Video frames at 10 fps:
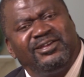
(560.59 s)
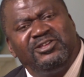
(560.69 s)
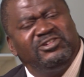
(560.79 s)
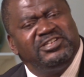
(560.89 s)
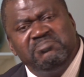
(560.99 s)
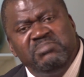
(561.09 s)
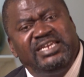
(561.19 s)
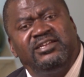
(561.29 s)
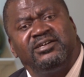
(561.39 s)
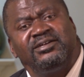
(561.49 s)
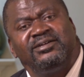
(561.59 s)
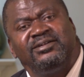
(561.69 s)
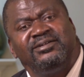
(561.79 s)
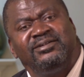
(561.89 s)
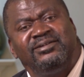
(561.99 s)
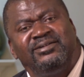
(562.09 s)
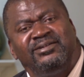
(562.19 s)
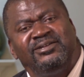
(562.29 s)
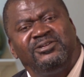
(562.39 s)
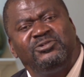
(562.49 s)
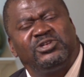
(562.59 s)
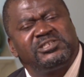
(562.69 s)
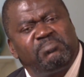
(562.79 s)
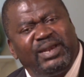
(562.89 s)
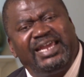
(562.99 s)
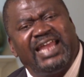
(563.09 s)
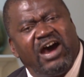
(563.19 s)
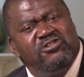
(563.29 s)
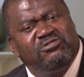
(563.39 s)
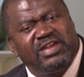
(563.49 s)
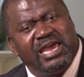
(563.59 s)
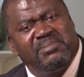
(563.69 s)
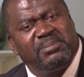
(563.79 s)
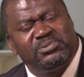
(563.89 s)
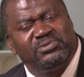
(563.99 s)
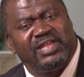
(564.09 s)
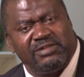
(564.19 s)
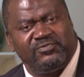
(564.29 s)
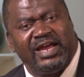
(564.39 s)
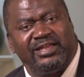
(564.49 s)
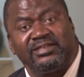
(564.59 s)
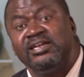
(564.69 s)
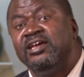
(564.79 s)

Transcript: your demeanor, to explain how you came up to that verdict.